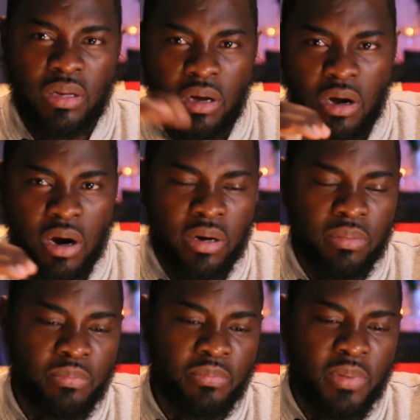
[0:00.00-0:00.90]
in a
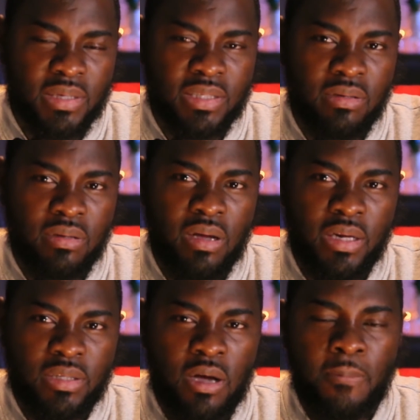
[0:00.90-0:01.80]
card passing at
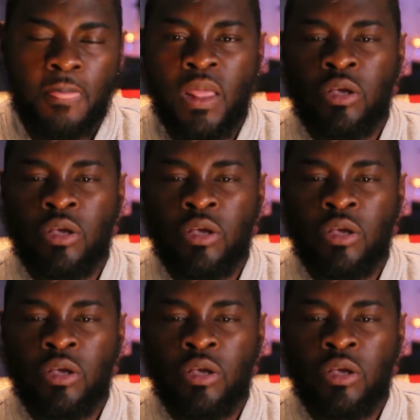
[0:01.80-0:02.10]
the top,